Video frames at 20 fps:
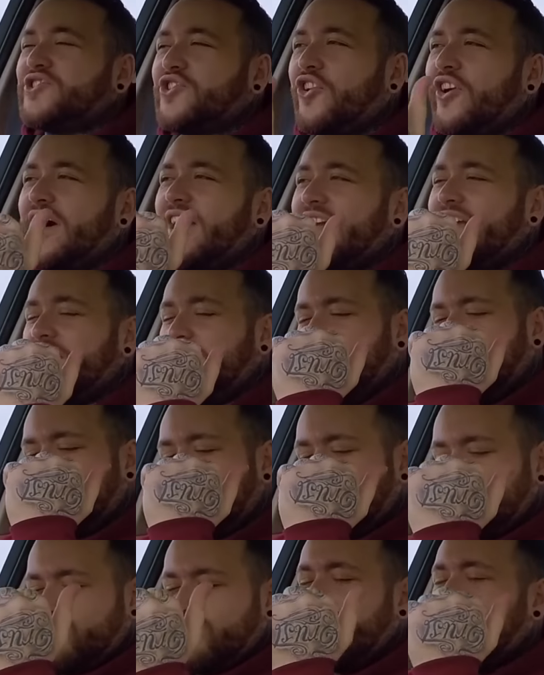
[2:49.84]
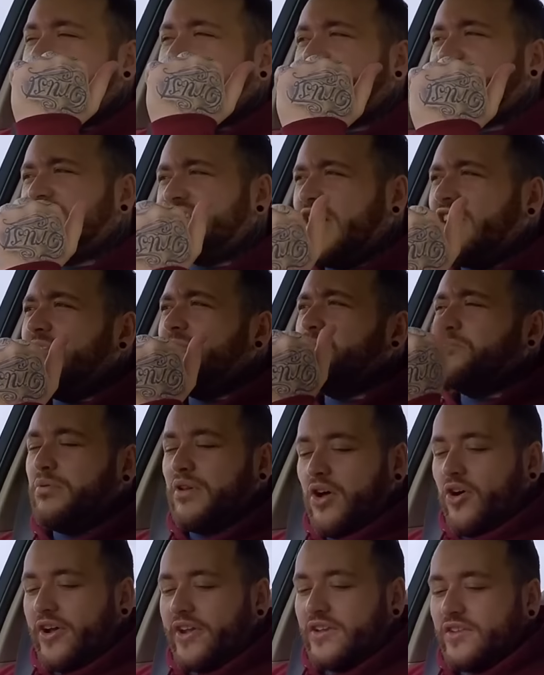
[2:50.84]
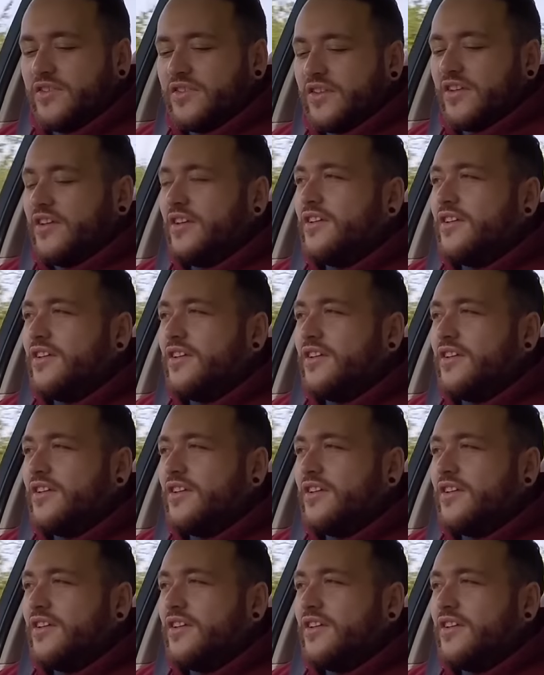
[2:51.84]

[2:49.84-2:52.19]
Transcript: got a rear sun blind,